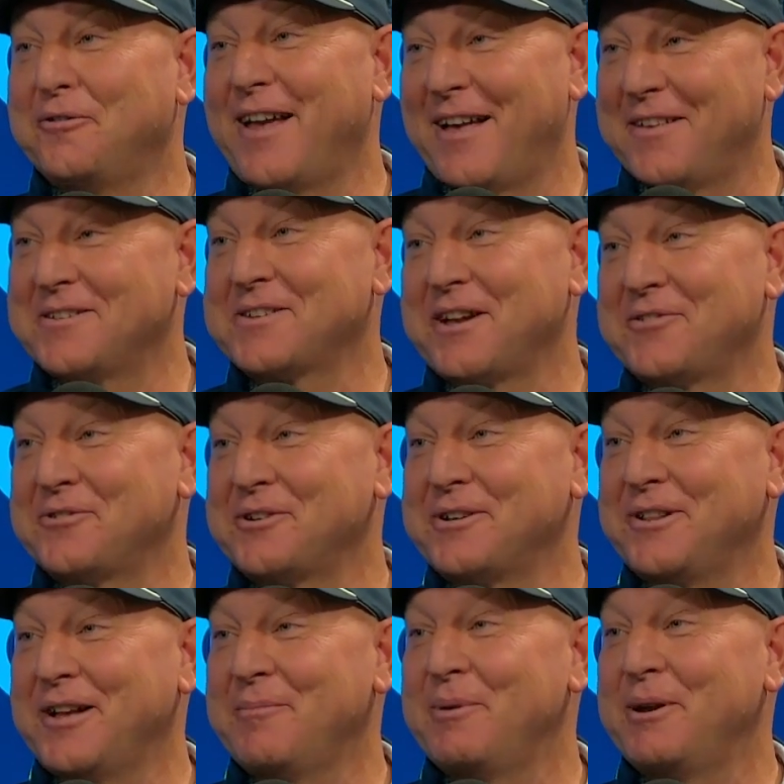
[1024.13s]
Dallas Country
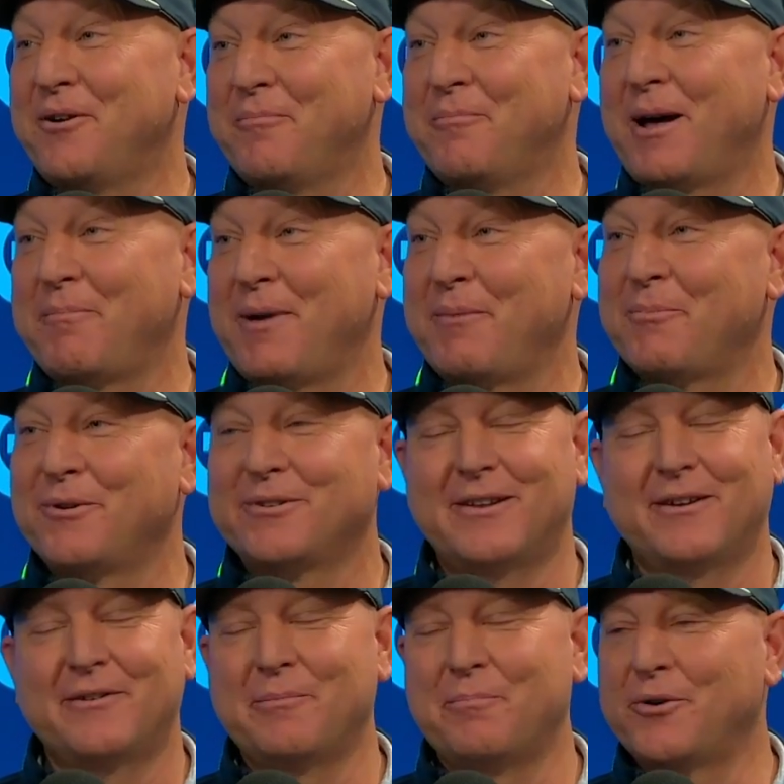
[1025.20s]
Club and all my members.
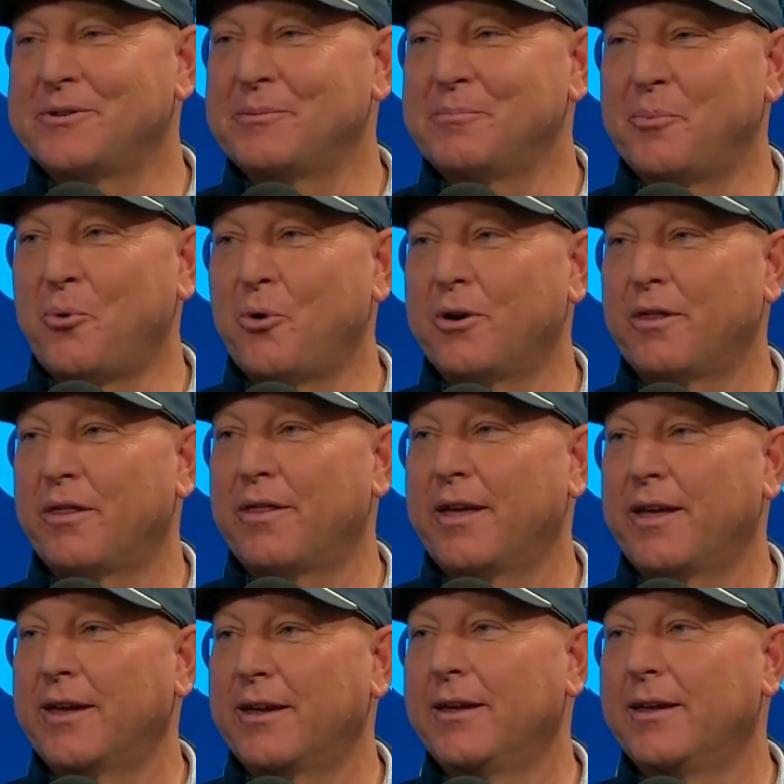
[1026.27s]
They're the most important thing.